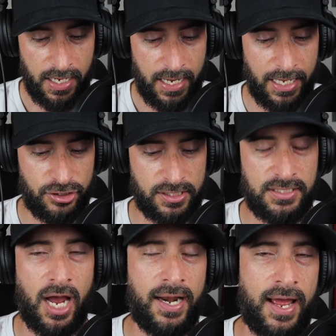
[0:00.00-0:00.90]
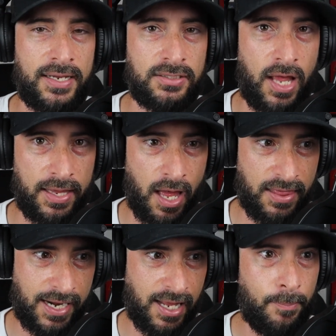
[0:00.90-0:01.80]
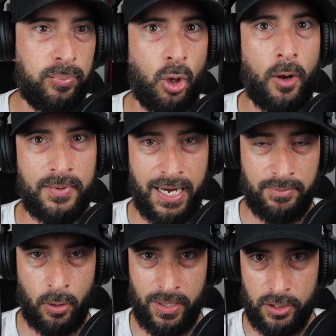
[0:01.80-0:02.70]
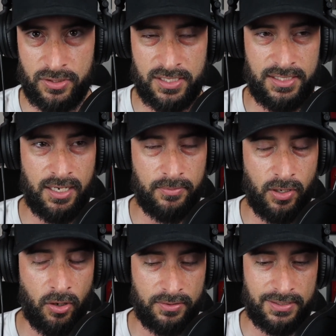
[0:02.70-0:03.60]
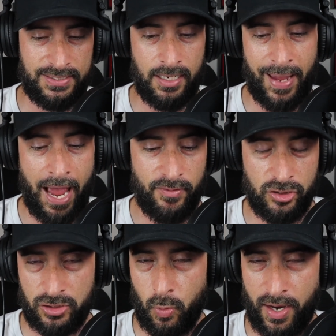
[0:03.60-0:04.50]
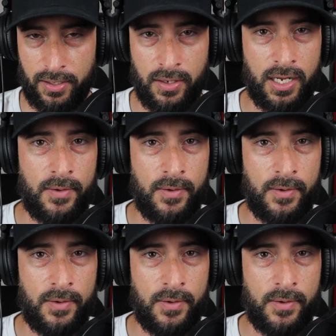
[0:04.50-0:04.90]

It's just not as that blow up game that we used to see him having, just when